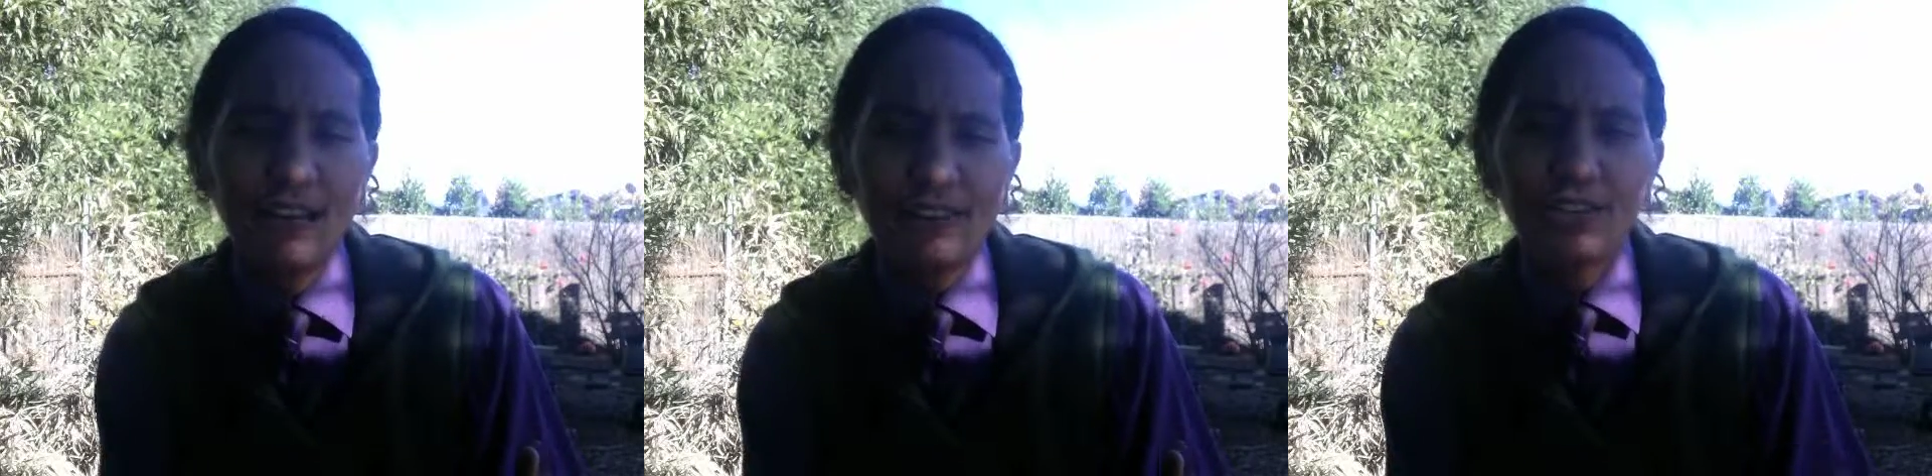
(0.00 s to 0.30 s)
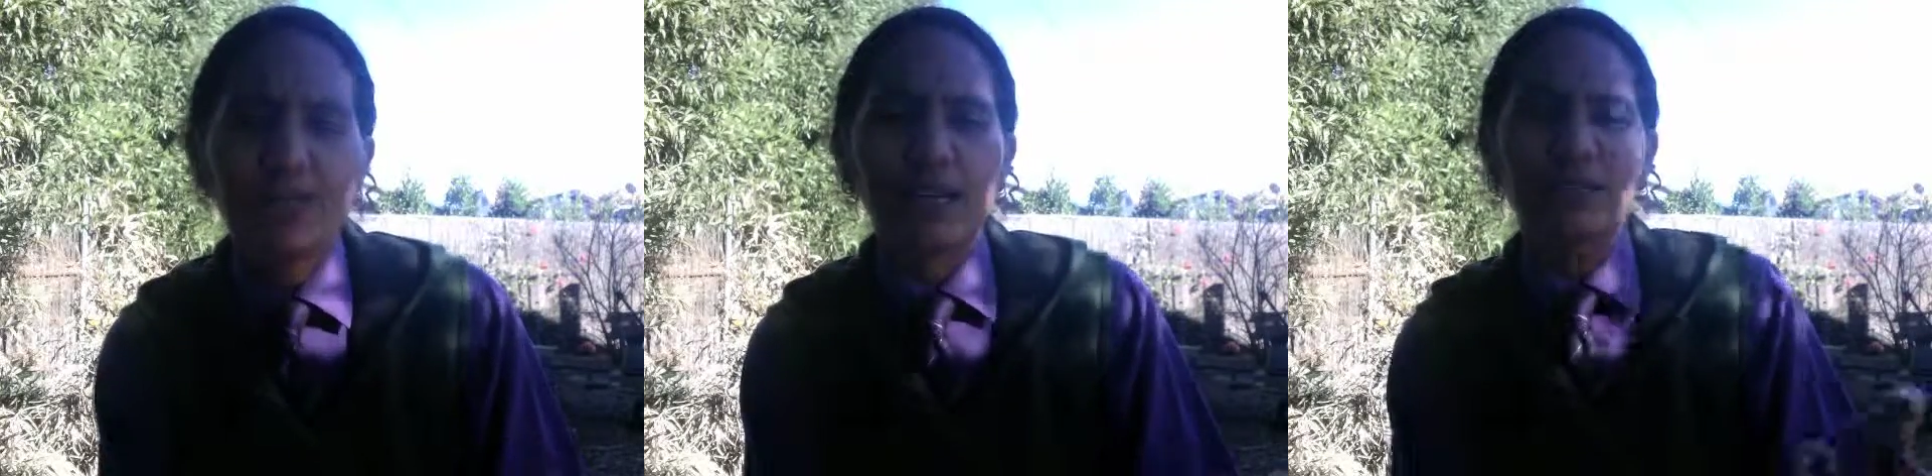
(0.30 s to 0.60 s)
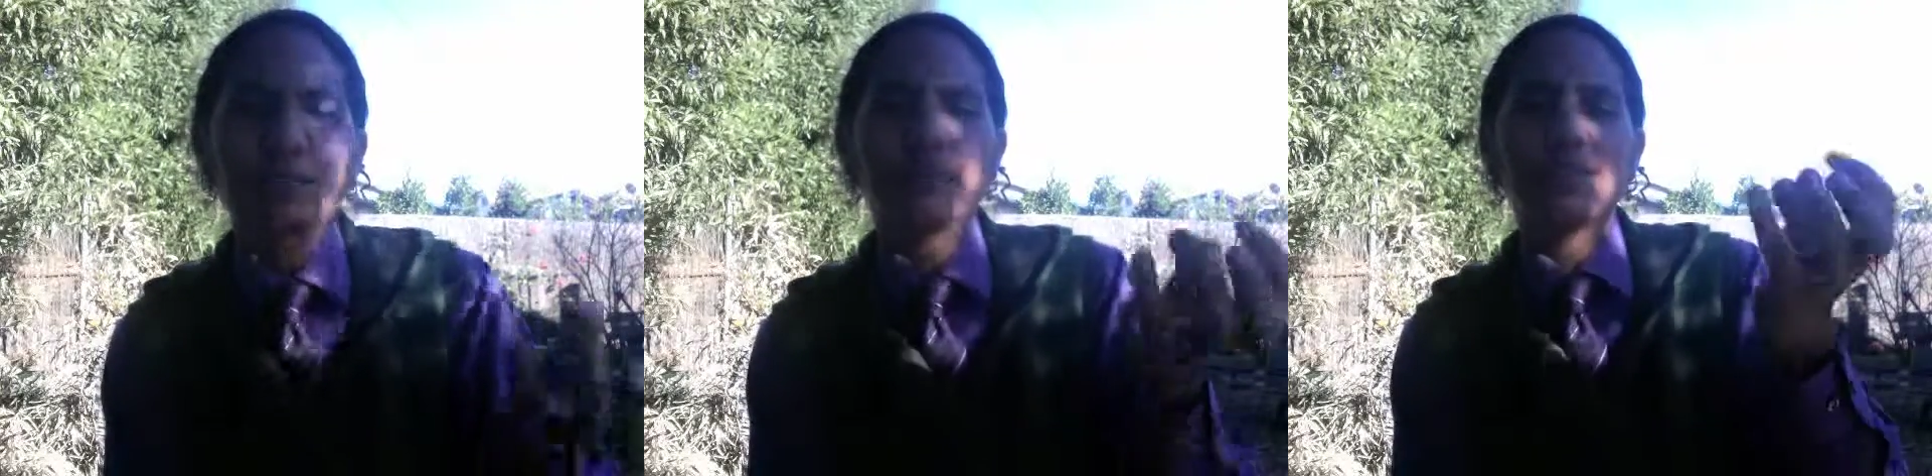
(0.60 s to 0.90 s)
And so my
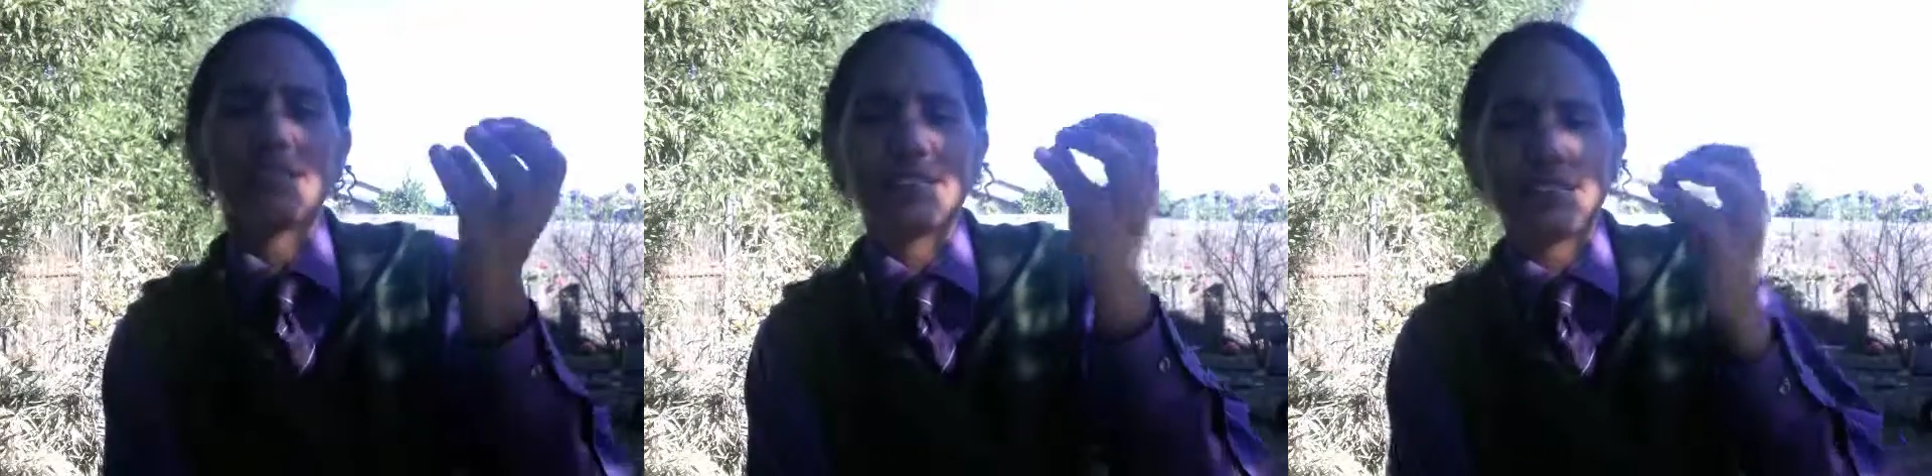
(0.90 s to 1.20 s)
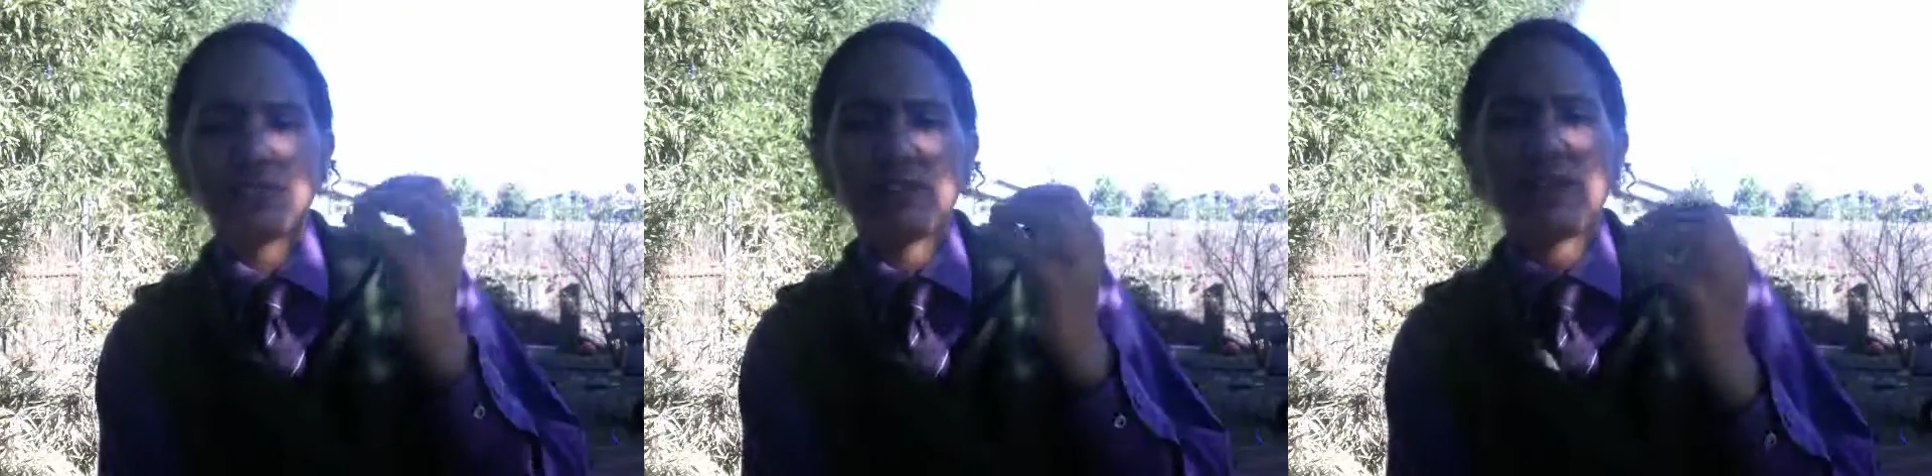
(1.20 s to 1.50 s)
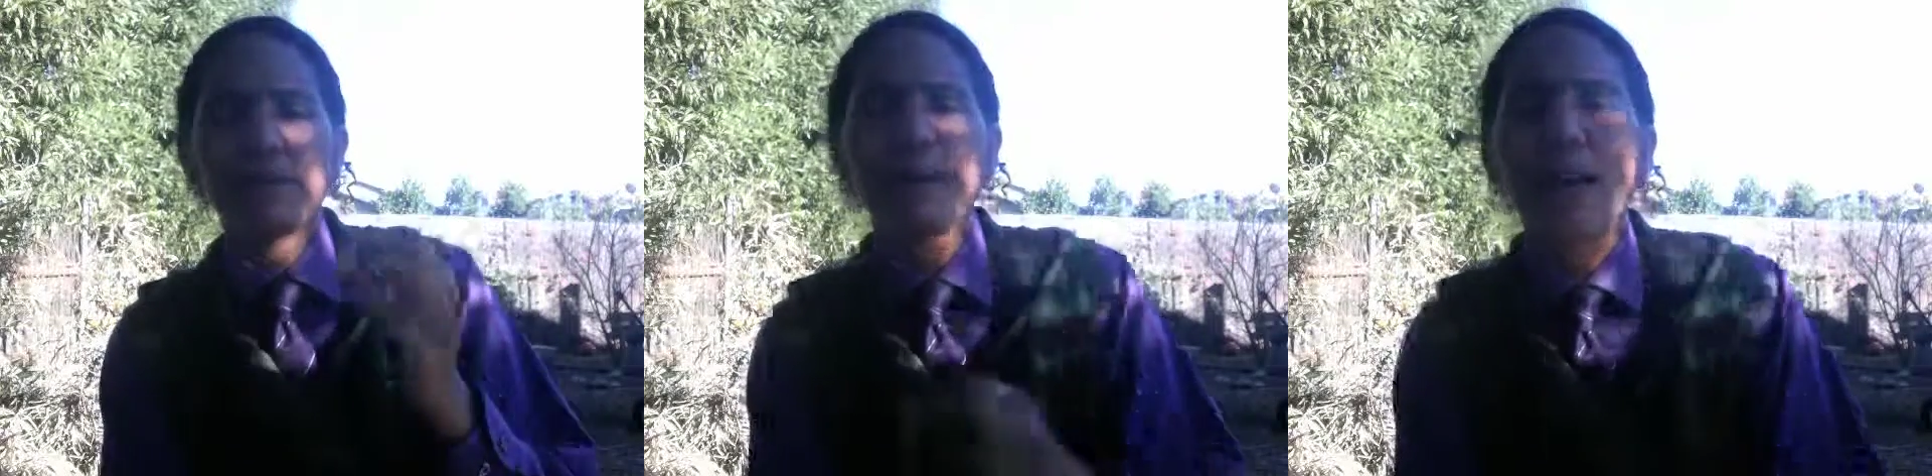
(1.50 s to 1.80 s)
spirit had left my